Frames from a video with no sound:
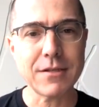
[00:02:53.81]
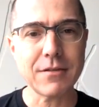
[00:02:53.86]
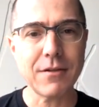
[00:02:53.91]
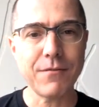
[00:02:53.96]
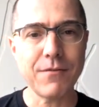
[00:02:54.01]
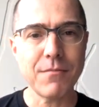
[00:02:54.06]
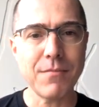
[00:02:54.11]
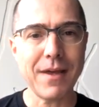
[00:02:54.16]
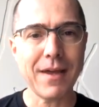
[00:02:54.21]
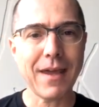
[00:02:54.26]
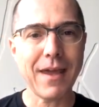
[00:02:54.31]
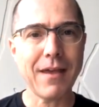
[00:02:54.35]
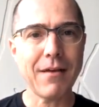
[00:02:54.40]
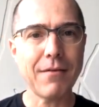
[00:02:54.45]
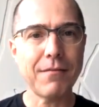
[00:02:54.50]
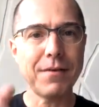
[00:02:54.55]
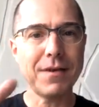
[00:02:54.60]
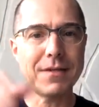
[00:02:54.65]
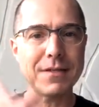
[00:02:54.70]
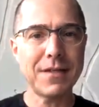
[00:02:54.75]
So if you're making
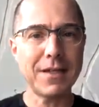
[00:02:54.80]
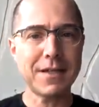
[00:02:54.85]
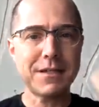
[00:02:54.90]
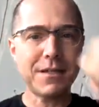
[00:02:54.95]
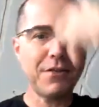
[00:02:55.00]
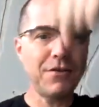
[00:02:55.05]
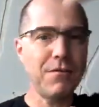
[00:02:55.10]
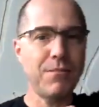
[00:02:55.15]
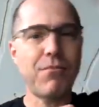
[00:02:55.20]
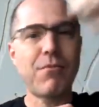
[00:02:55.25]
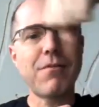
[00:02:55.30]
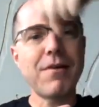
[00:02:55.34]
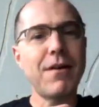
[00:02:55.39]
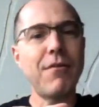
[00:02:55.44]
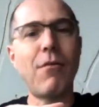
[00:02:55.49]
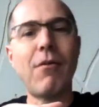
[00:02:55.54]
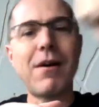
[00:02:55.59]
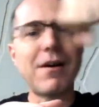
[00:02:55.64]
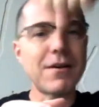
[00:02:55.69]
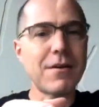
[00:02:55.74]
a V60 and you're pouring
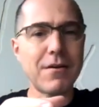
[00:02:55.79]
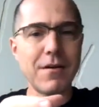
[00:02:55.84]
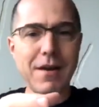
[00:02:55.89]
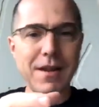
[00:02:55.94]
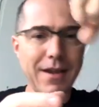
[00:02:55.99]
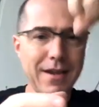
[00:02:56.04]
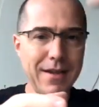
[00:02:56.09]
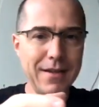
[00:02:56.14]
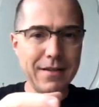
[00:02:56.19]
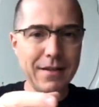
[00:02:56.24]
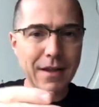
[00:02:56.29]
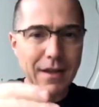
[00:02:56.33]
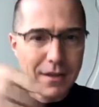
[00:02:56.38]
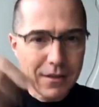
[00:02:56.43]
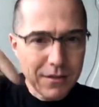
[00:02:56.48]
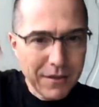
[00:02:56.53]
water in,